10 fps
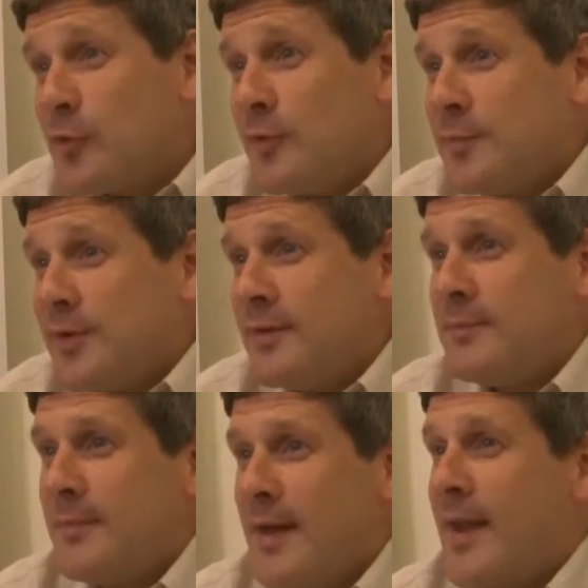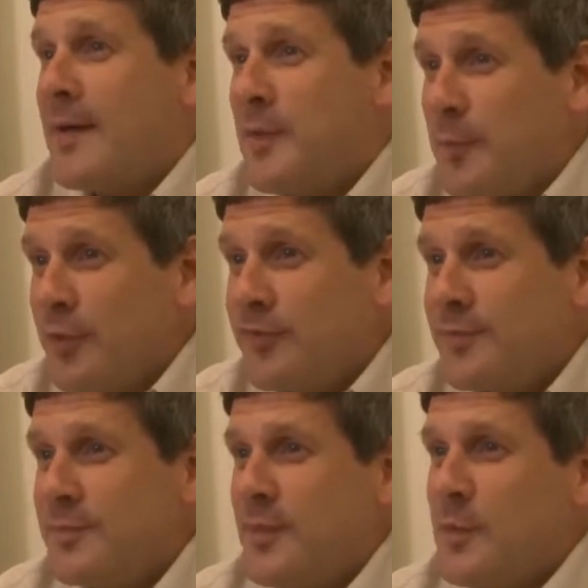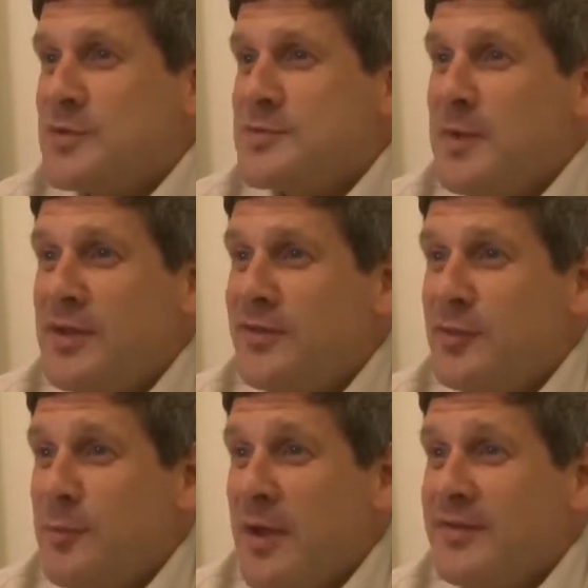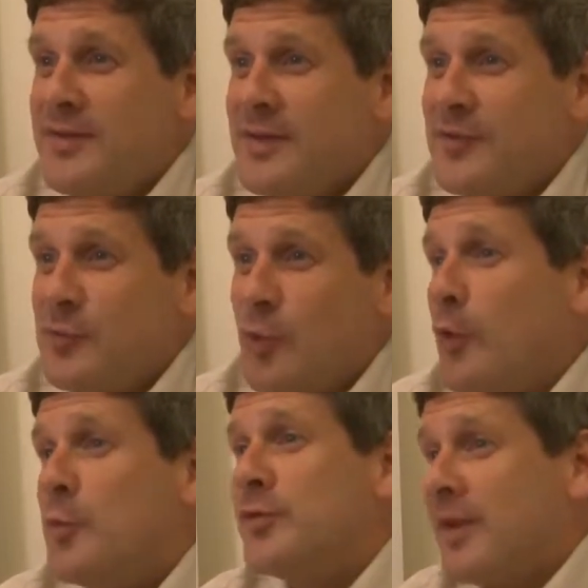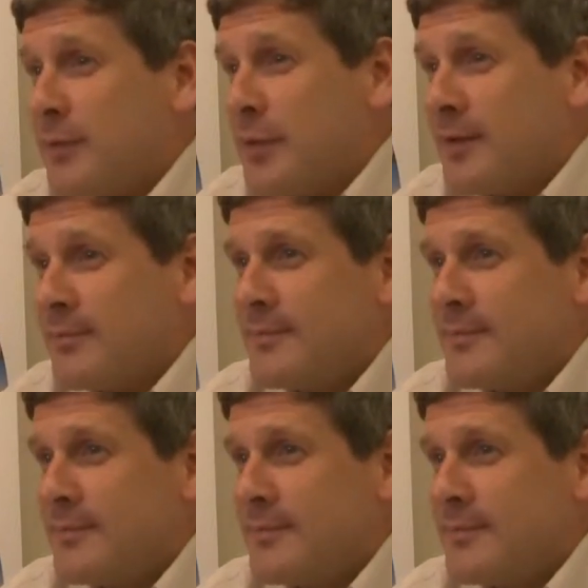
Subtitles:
company and I'm the boss, which means you basically do almost everything.